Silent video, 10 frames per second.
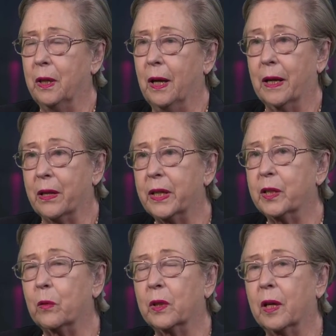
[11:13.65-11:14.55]
And I think
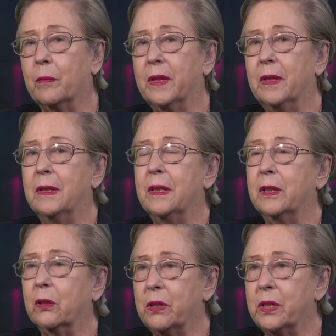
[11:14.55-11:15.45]
it will come
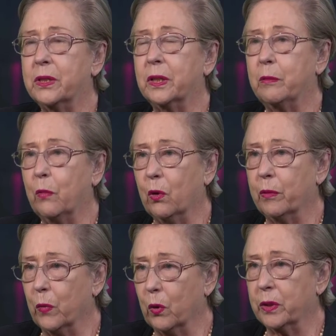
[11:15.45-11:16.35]
increasingly more
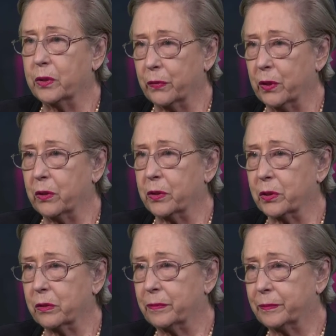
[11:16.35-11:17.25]
and more into focus.